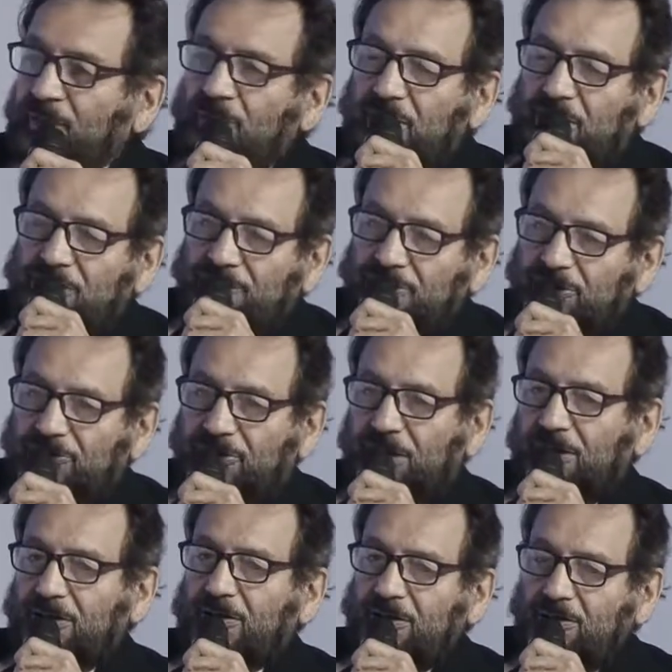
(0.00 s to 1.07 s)
Even a
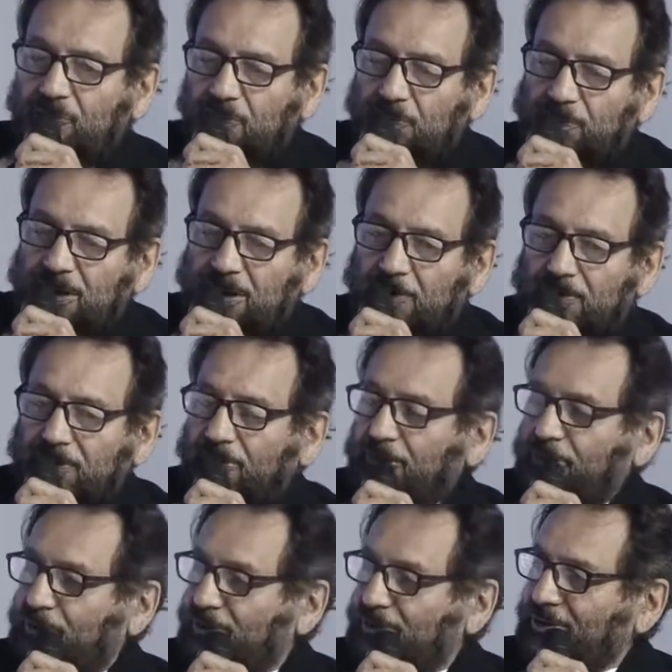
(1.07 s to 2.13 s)
child will pick up a
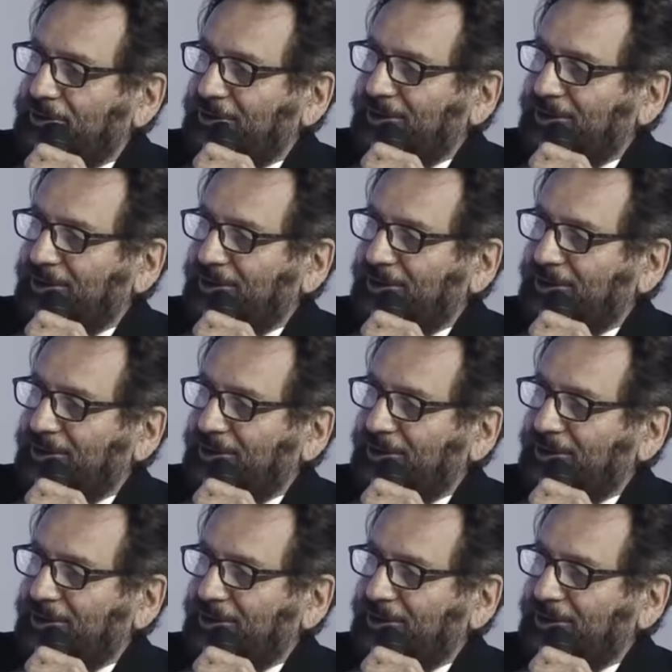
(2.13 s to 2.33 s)
crayon